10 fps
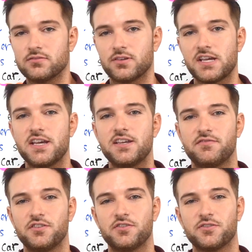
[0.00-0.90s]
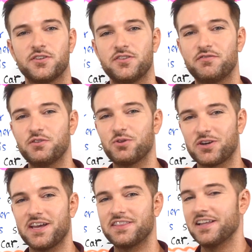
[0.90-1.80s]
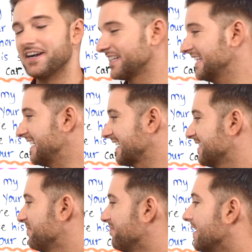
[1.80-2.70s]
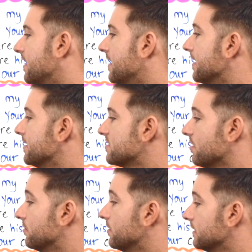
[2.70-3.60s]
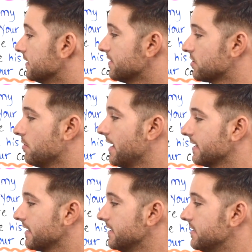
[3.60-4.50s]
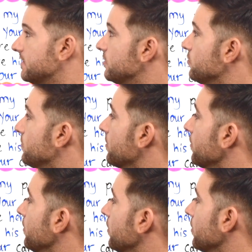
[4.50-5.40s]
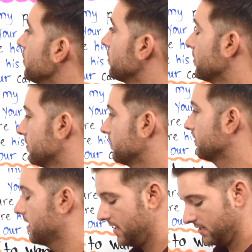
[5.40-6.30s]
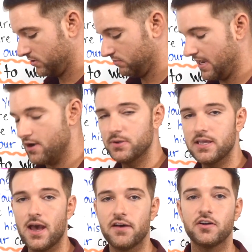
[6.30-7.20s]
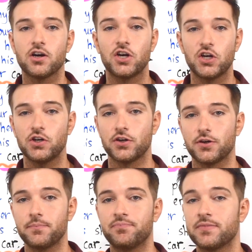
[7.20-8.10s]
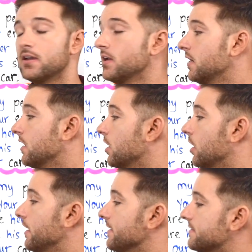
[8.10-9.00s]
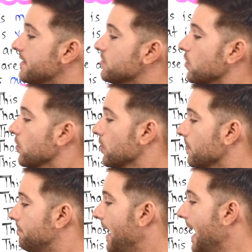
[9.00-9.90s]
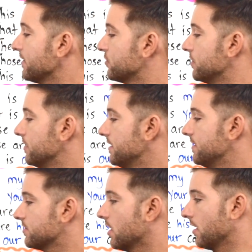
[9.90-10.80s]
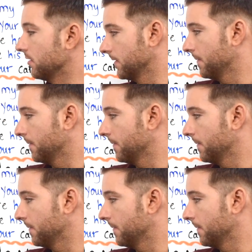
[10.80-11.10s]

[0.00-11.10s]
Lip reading: Okay, if you work at a clinic. So let's go ahead and continue with her. Okay, so now we have her. It says her passion is art.